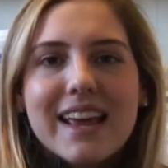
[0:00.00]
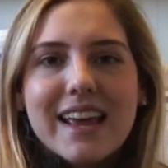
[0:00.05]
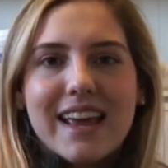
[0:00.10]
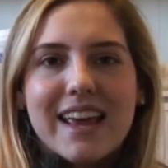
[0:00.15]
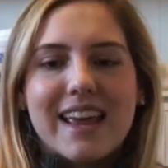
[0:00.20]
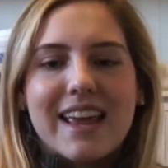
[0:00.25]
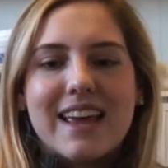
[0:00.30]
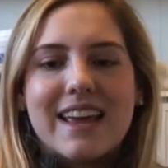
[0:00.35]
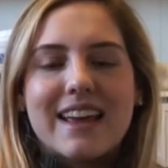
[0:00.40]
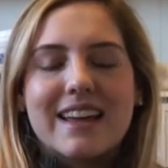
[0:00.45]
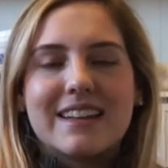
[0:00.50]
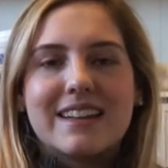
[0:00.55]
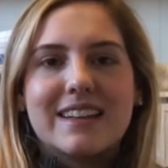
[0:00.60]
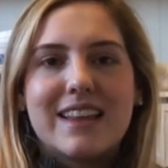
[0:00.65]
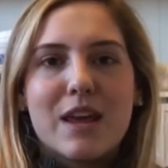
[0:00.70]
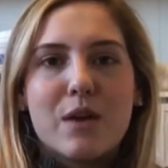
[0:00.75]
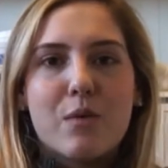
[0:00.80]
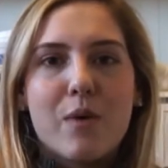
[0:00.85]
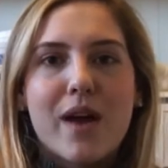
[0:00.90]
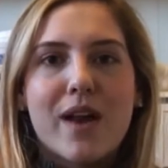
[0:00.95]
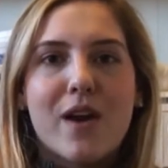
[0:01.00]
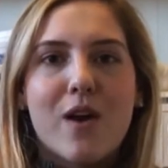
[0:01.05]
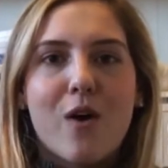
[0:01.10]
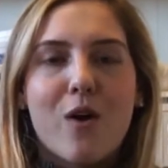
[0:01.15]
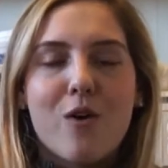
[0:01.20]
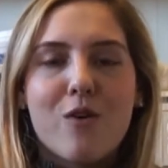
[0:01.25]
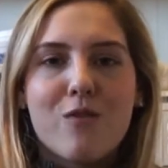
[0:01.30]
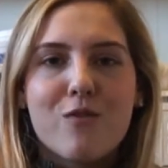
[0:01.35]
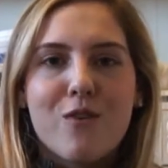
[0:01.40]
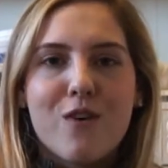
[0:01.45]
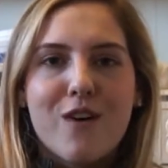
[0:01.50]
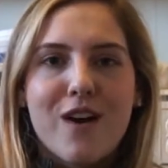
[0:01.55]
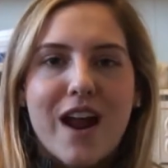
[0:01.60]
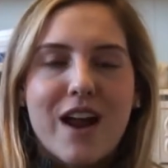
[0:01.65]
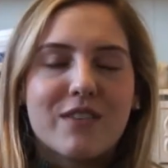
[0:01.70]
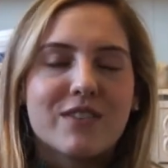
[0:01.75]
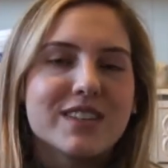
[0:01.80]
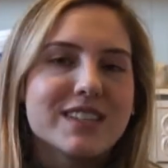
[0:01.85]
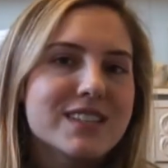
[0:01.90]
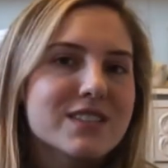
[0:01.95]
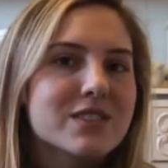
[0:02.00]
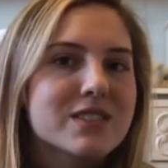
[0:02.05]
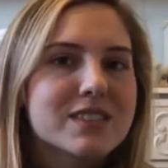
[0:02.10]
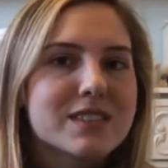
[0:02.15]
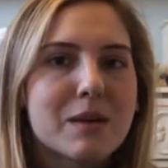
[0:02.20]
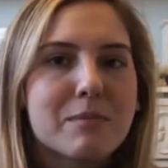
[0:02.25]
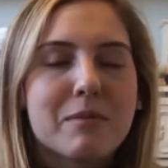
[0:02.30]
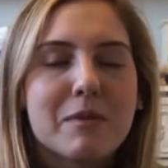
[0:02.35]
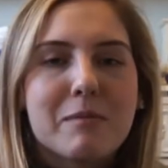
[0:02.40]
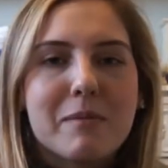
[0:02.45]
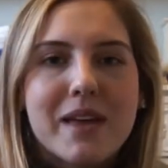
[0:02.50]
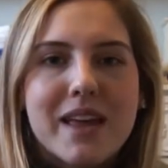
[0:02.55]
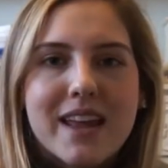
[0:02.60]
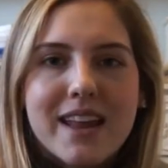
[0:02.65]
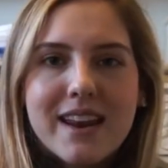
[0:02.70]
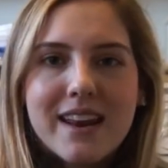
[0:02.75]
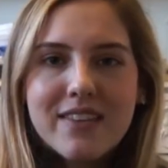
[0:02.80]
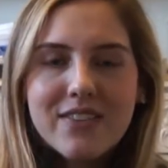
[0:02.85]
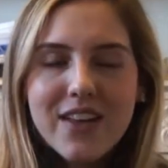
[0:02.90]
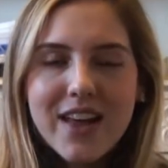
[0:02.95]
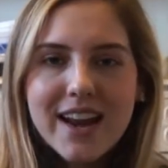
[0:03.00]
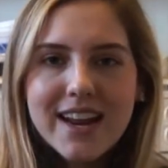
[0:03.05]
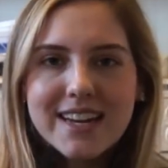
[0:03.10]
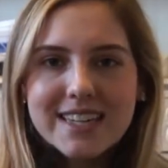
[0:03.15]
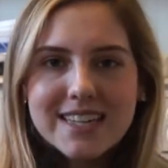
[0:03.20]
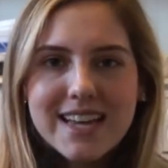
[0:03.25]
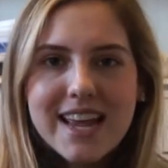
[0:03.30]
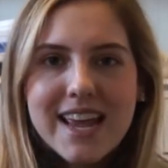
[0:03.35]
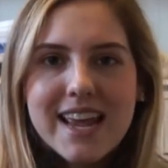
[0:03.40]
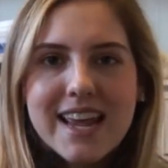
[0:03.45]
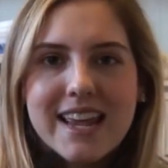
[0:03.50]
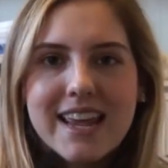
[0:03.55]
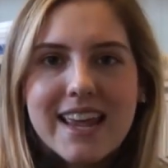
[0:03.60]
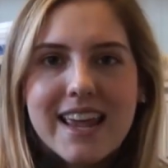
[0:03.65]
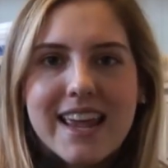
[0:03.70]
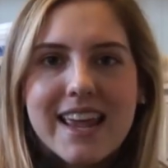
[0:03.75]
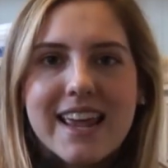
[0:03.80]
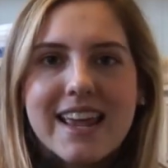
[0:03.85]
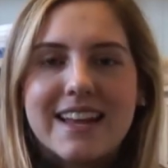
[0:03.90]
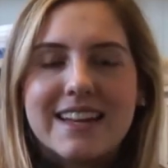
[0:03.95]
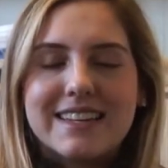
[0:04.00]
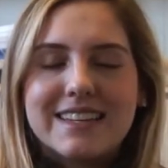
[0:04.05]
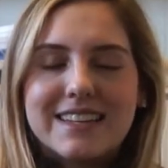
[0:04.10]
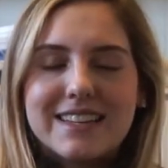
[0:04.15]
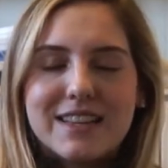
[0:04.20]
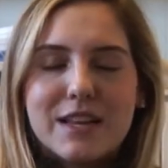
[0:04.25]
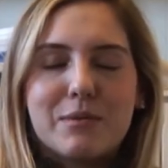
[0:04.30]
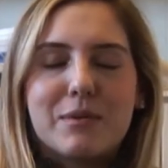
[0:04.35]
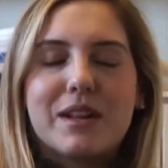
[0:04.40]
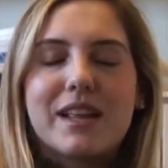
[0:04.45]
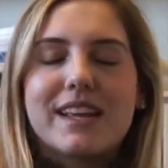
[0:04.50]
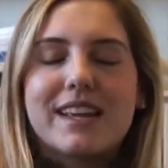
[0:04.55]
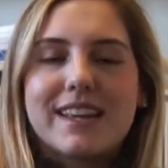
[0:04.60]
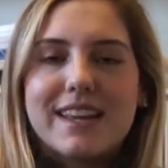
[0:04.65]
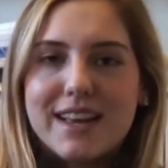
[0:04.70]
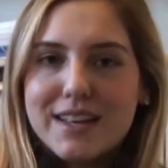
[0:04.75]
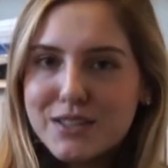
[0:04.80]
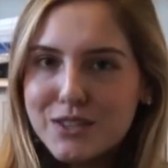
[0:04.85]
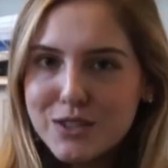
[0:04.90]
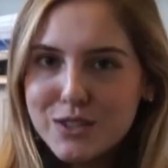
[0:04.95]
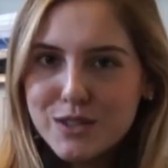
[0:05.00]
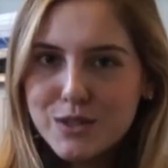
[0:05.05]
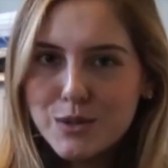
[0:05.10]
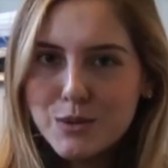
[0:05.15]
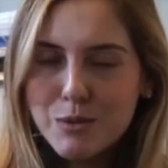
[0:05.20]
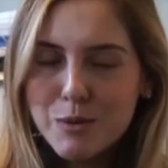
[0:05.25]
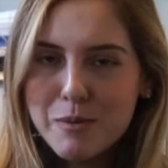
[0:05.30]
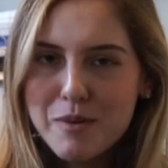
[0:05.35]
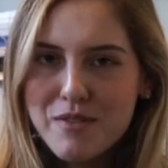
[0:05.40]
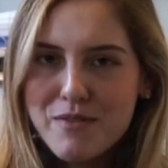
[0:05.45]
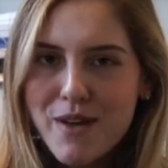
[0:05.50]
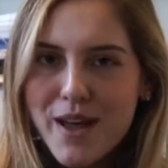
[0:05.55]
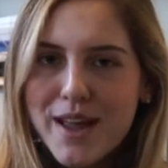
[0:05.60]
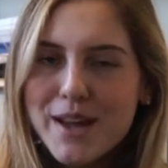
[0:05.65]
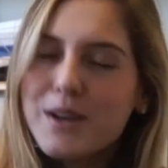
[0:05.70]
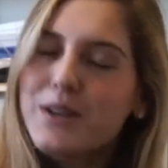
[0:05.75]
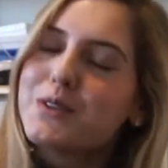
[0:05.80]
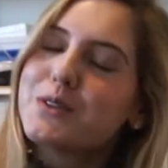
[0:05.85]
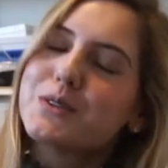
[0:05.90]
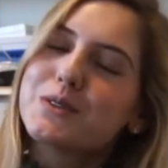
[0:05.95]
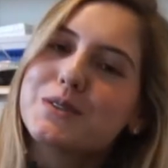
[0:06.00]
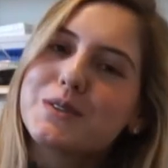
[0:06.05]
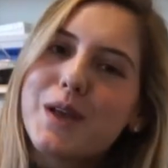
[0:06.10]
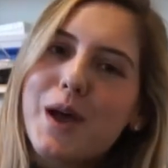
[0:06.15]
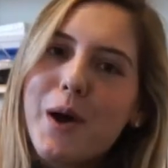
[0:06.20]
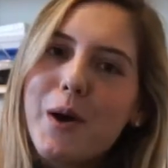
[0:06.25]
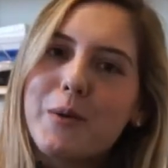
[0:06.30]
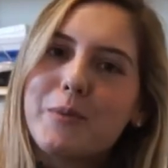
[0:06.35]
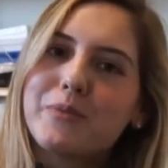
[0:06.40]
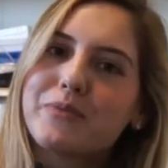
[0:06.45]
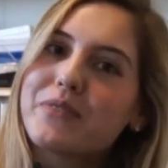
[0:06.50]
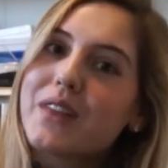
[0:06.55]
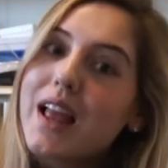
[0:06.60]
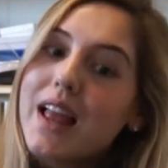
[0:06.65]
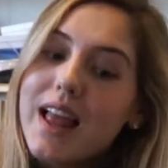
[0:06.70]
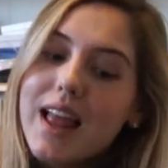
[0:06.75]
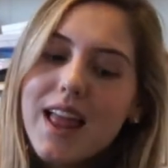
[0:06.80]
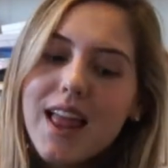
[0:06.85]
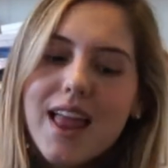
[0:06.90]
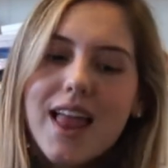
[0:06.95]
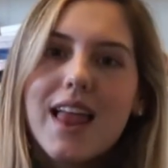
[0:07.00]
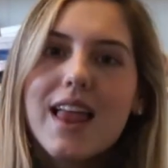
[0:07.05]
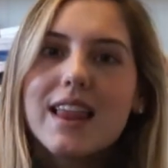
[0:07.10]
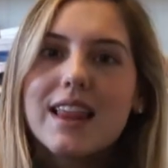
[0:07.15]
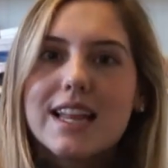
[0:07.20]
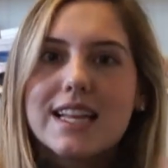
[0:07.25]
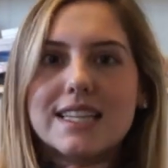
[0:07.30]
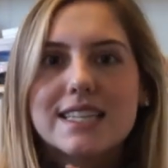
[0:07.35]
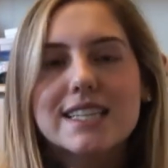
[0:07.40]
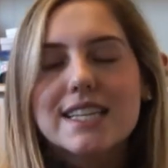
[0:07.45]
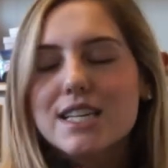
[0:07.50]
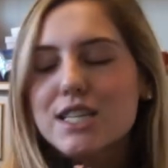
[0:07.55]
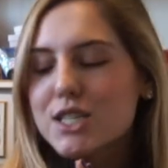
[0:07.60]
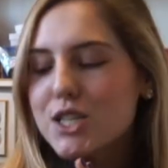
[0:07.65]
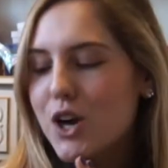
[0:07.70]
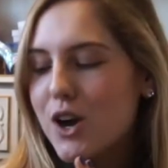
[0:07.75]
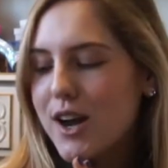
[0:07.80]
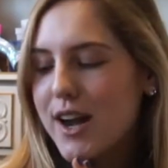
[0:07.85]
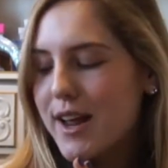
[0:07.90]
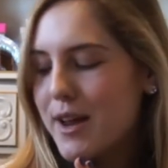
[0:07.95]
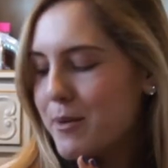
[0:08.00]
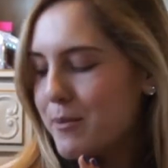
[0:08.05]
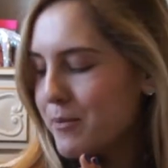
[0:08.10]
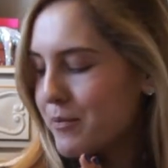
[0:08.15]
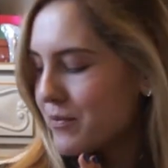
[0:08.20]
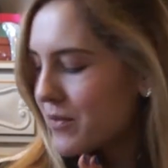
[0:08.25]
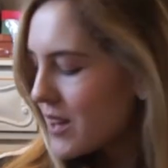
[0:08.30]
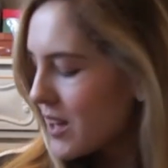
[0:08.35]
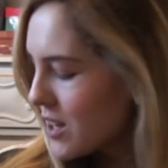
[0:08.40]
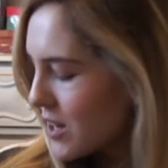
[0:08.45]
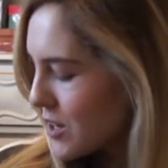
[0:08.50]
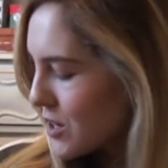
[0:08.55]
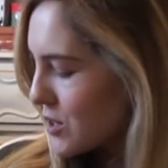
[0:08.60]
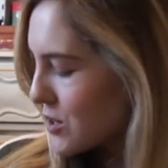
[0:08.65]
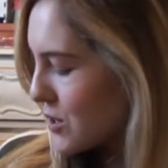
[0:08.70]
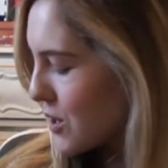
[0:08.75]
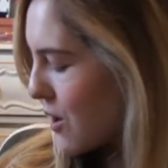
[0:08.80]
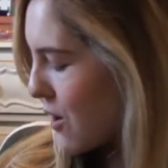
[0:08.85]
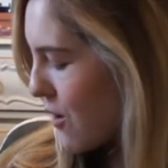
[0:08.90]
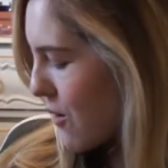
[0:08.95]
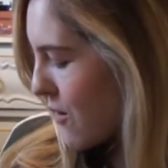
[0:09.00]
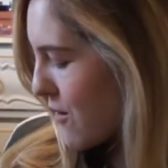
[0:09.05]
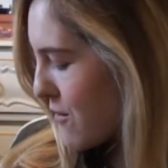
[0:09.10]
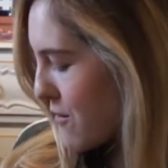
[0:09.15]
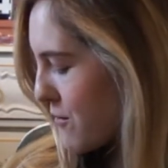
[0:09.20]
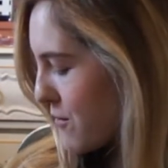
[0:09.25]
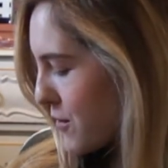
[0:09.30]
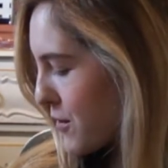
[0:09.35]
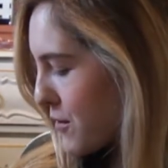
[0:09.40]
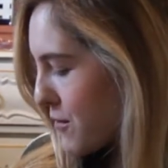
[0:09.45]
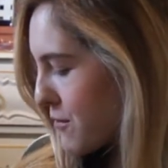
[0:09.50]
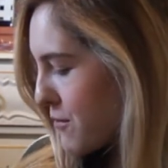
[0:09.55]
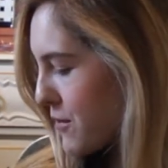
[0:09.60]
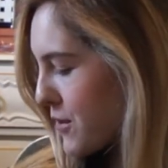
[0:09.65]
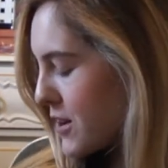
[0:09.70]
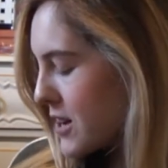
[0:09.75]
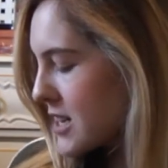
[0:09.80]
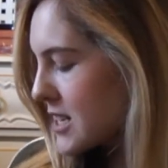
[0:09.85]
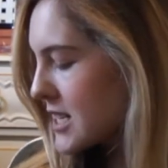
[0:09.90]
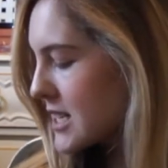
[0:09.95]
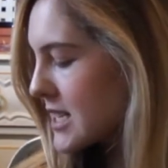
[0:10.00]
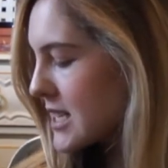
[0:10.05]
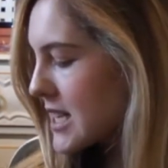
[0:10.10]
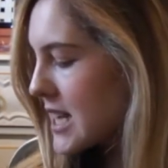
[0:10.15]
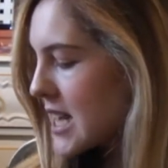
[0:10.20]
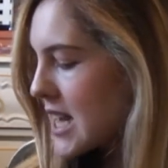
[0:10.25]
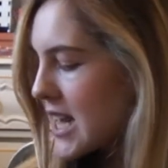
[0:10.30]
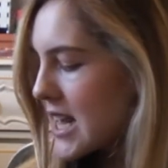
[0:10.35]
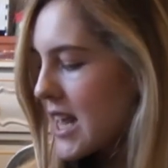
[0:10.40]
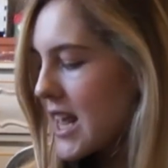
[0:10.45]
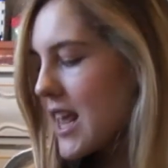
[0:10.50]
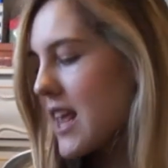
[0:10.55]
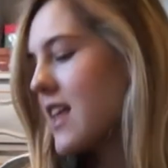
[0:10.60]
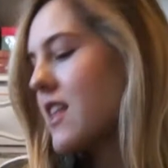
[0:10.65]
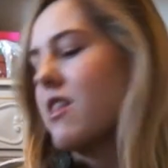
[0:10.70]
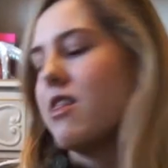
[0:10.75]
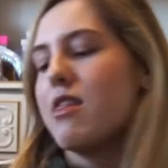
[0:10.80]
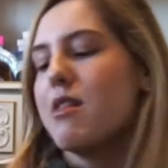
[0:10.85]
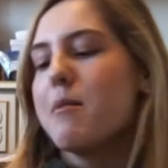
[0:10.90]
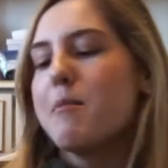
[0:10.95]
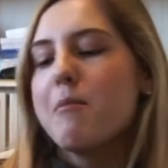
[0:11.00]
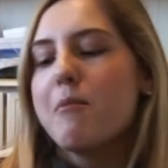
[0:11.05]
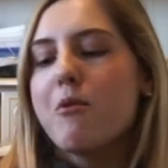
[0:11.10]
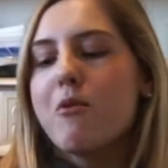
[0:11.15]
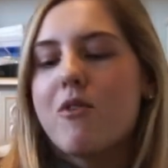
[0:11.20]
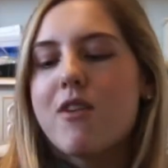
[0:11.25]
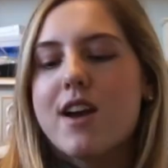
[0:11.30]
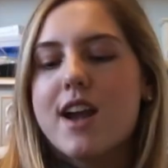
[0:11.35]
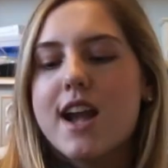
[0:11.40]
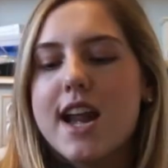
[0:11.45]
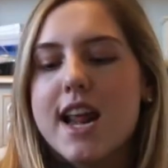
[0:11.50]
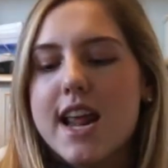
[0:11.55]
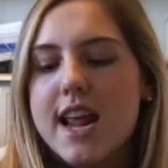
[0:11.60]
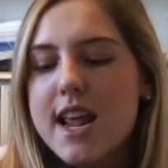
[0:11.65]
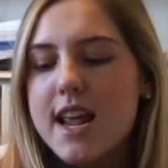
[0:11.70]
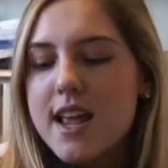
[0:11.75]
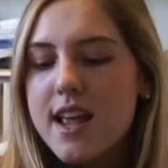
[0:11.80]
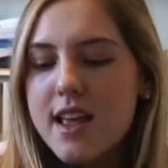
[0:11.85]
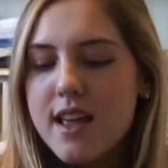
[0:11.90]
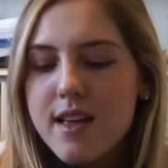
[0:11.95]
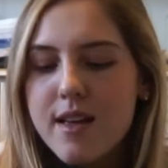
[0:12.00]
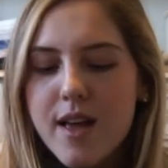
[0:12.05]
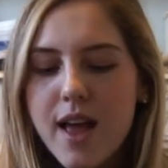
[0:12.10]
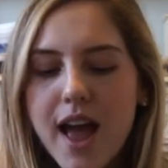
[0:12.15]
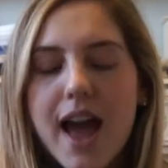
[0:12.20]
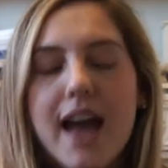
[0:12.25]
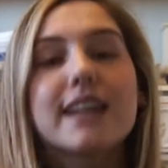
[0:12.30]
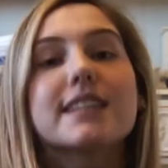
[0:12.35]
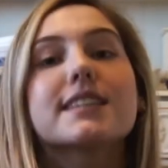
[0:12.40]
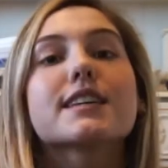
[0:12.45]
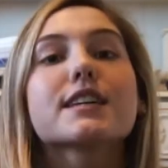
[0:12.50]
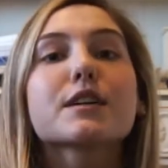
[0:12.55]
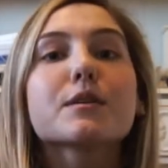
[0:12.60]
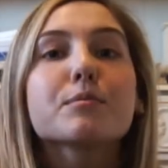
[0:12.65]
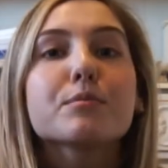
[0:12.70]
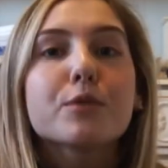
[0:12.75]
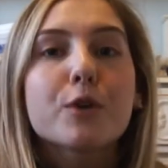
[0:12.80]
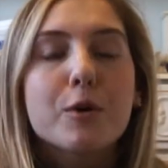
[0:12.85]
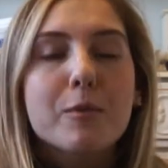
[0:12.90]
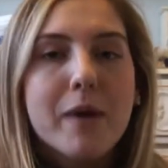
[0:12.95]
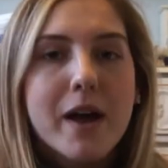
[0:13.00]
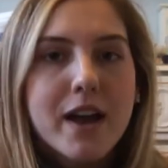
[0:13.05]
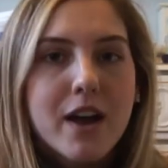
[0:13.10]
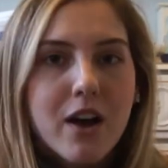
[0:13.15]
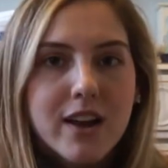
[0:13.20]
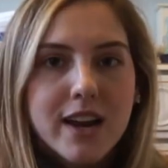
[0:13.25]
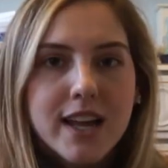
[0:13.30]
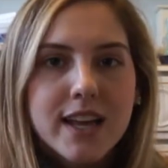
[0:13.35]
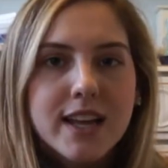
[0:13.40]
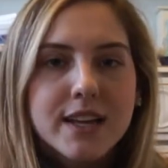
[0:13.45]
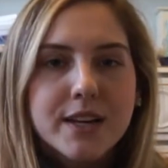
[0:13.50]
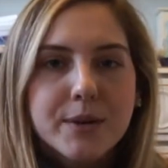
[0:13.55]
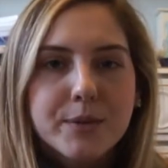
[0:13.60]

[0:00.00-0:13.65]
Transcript: And they went over every single supplement that I take and they were like, yes, you will be fine. So let's get started. So for first thing in the morning, I take a probiotic.